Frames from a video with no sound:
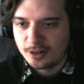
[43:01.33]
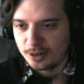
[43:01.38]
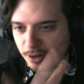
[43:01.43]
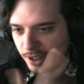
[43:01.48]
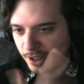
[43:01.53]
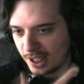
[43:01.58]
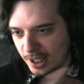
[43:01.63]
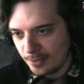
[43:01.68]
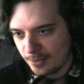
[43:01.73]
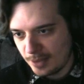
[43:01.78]

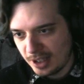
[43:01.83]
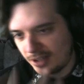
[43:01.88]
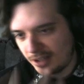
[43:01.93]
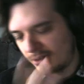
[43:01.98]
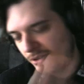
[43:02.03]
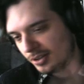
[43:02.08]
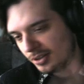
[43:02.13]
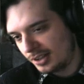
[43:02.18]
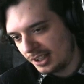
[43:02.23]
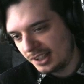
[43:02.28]
animator, are you
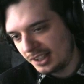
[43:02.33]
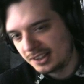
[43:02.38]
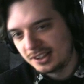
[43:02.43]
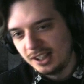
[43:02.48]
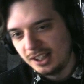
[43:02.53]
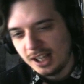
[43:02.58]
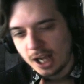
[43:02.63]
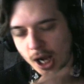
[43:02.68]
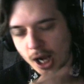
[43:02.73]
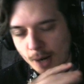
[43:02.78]
things?
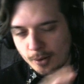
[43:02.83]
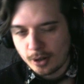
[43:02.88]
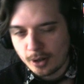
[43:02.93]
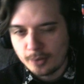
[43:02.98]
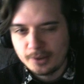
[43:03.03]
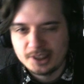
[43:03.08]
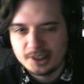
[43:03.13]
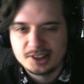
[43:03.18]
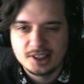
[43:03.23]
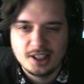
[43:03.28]
I'm always
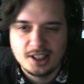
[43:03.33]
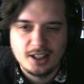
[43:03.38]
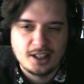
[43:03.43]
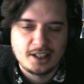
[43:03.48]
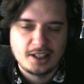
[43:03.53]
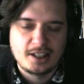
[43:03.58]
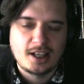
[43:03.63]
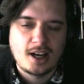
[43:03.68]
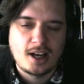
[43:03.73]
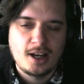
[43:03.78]
saying like
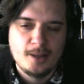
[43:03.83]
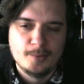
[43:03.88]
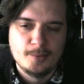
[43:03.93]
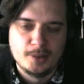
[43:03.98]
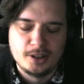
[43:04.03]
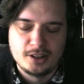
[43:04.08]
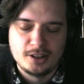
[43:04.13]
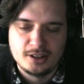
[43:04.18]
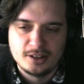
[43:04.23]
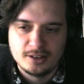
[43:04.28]
I'm
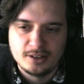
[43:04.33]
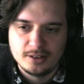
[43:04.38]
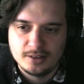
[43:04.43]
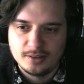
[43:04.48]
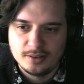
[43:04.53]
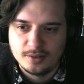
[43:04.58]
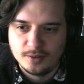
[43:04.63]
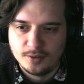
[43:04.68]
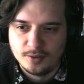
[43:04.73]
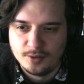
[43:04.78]
a
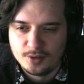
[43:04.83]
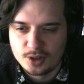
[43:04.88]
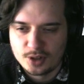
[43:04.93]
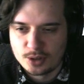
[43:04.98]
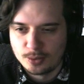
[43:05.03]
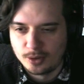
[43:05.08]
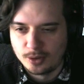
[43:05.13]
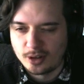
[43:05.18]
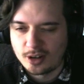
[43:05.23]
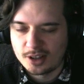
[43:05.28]
visual
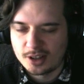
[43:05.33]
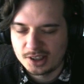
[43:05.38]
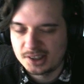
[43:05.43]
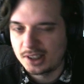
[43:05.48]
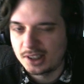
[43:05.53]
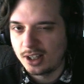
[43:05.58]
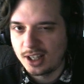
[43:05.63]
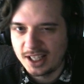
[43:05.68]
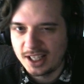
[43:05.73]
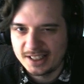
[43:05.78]
artist, a
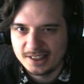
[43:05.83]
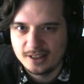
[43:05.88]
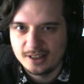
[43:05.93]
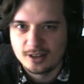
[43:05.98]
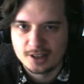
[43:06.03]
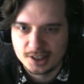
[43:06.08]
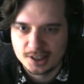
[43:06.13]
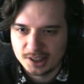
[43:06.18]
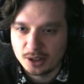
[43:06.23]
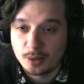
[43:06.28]
lighting artist,
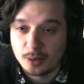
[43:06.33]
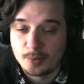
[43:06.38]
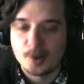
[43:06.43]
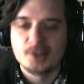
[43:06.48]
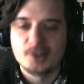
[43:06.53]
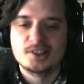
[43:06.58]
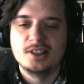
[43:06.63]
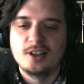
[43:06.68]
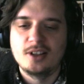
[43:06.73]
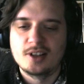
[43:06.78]
and
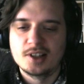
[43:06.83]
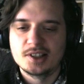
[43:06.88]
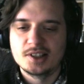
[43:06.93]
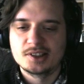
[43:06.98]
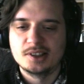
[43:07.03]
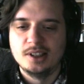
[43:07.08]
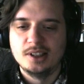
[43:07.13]
compositing artist,